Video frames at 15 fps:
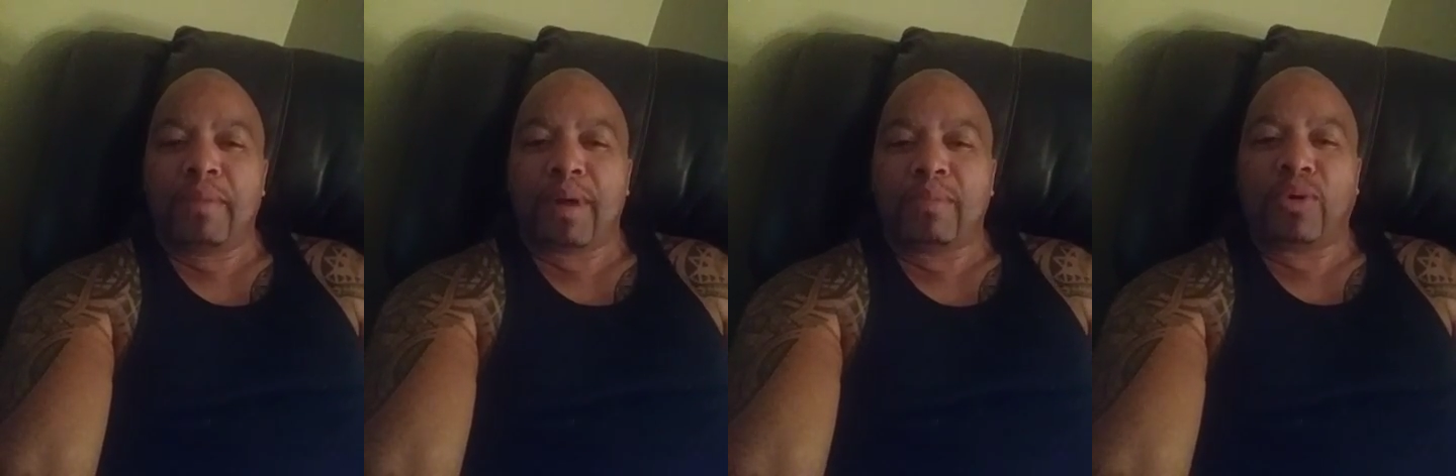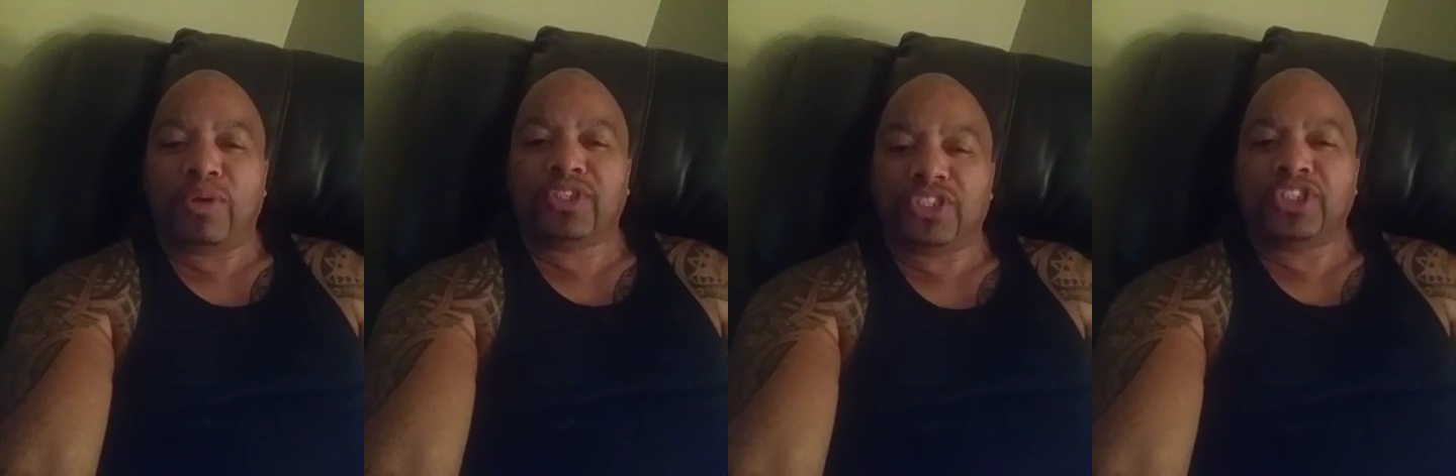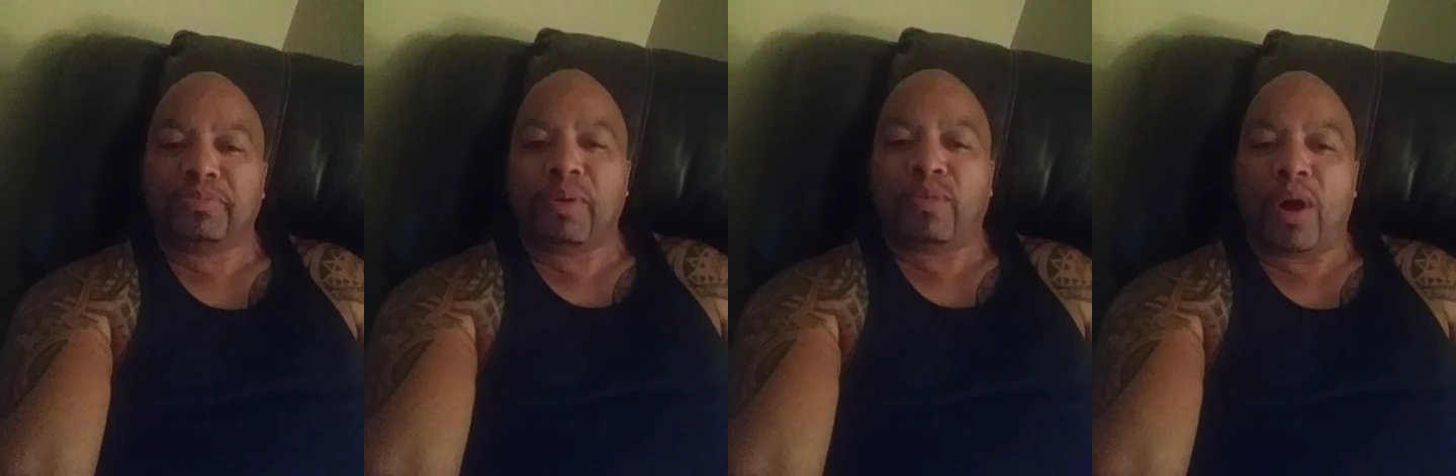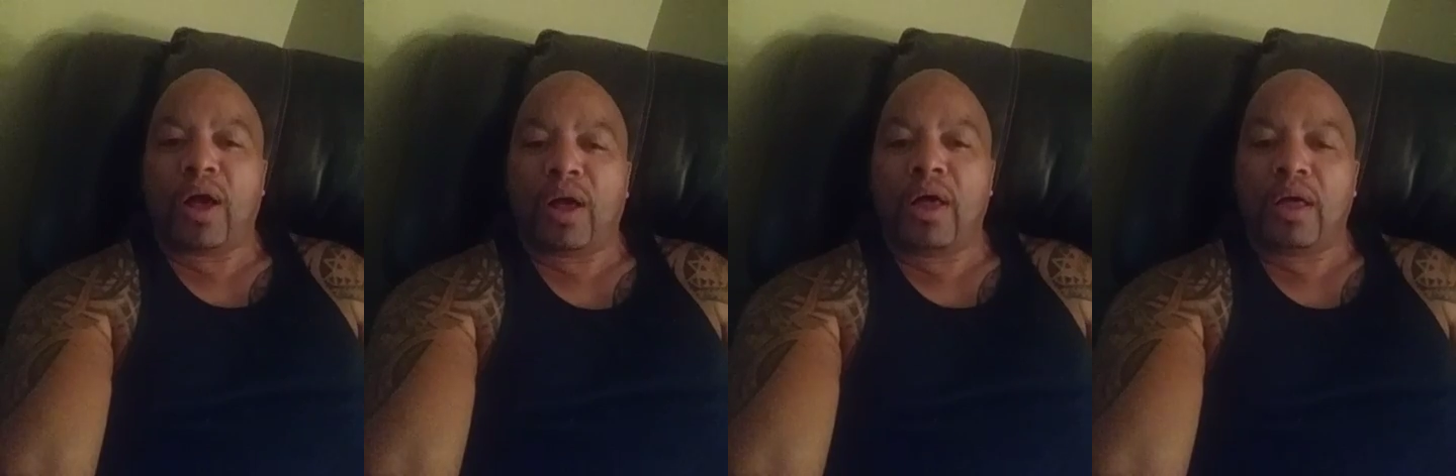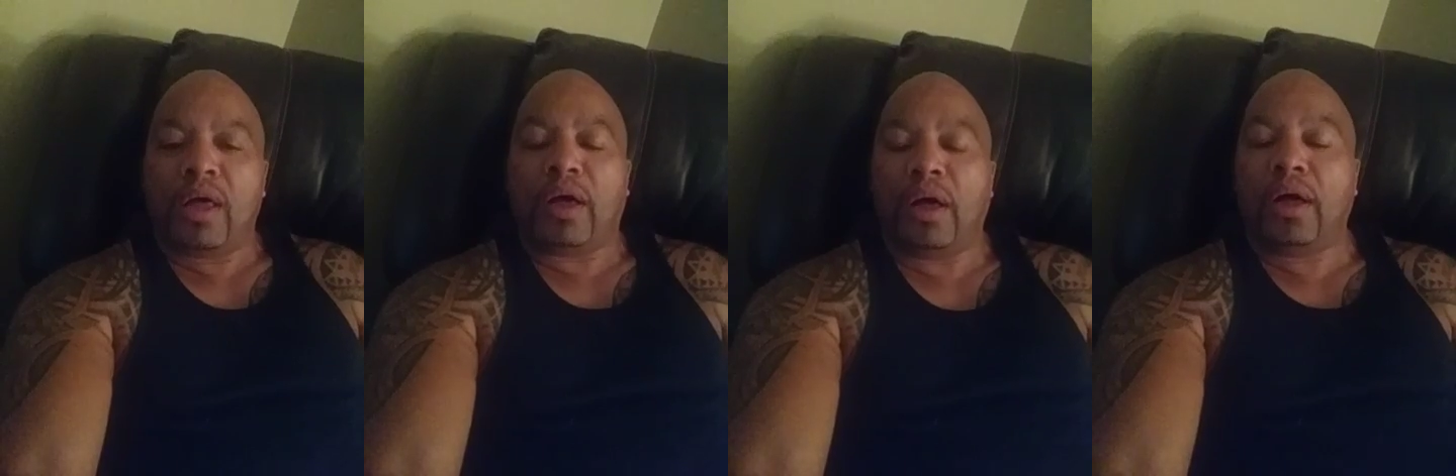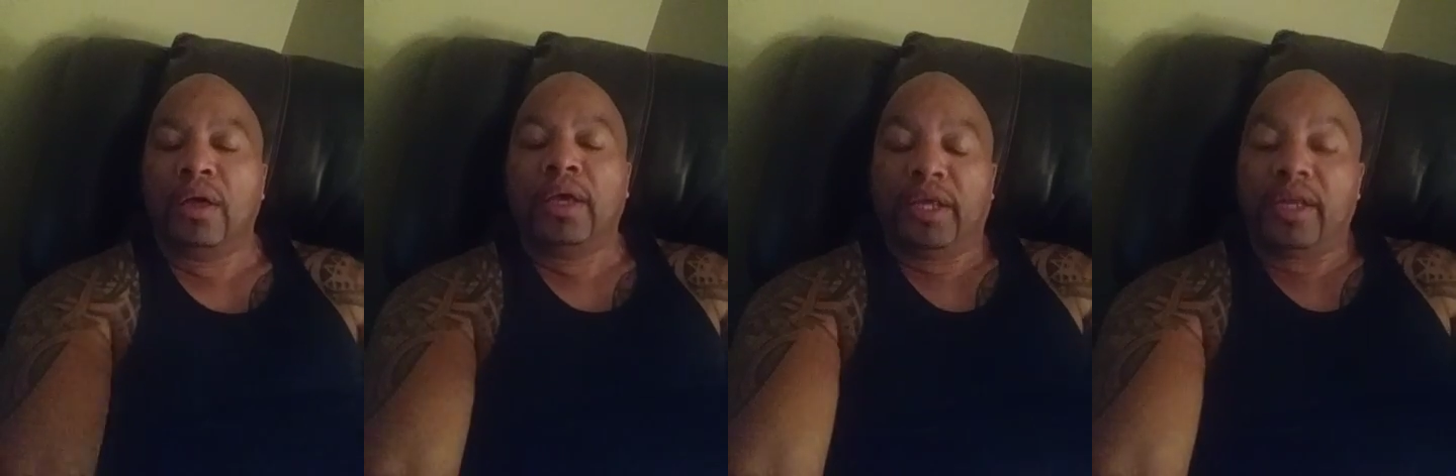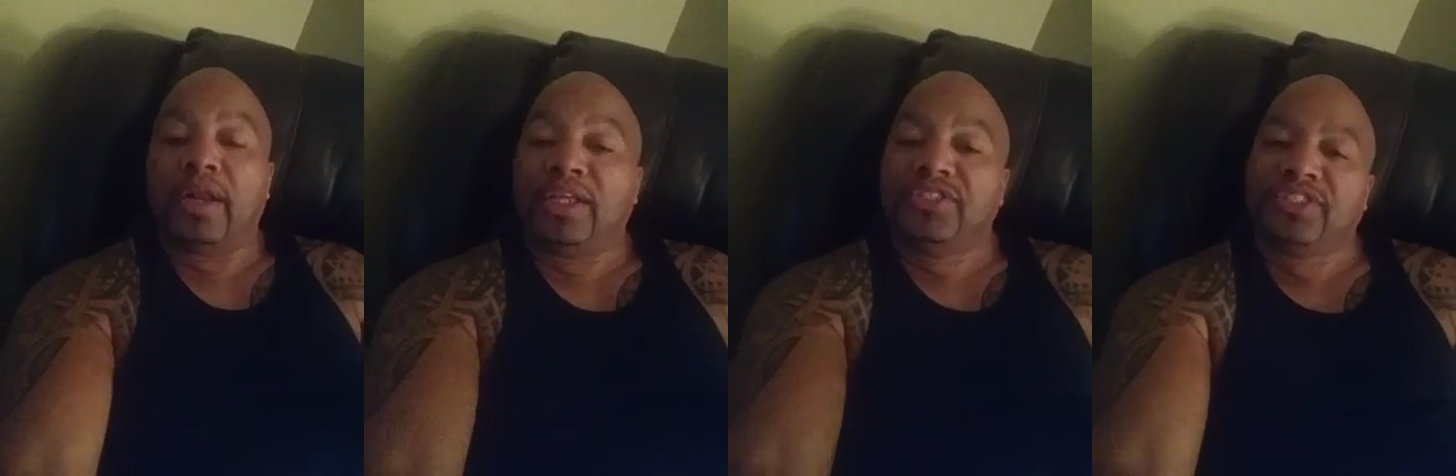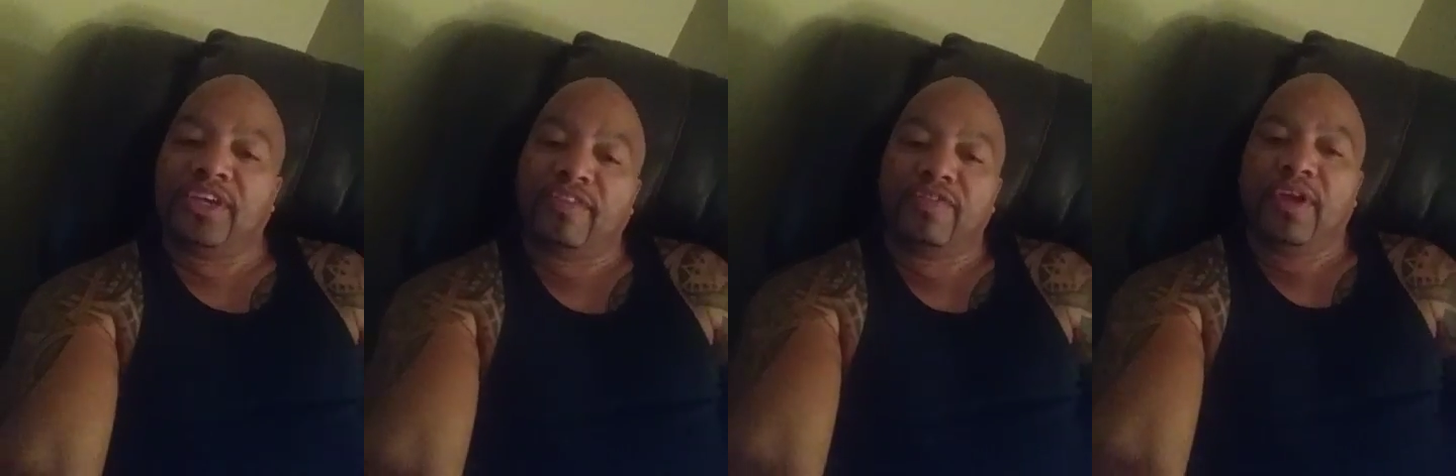my mama was a Chippewa, and all that
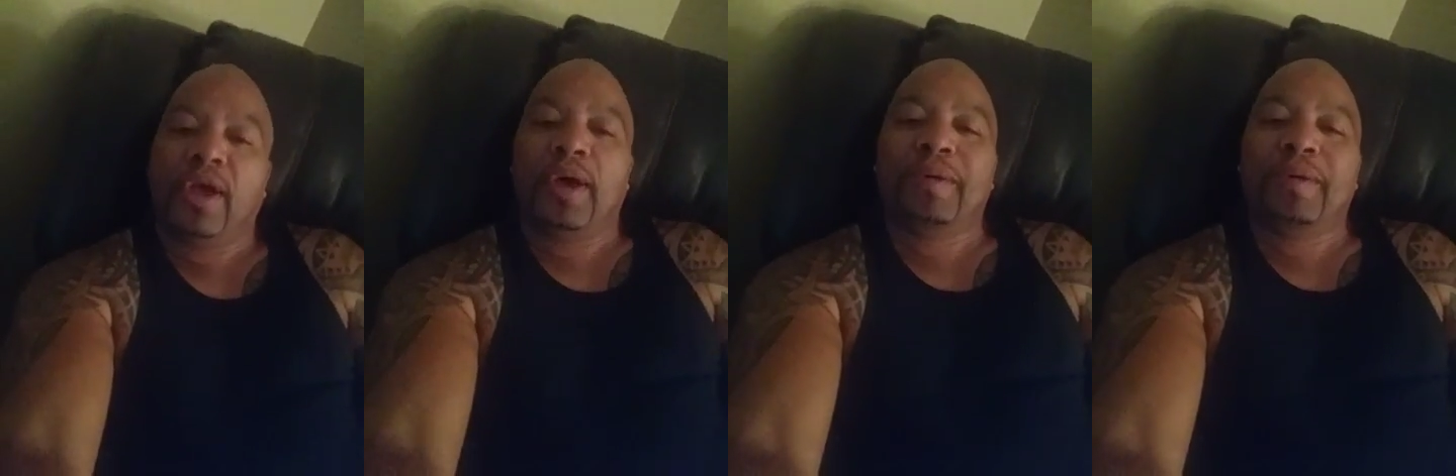stuff.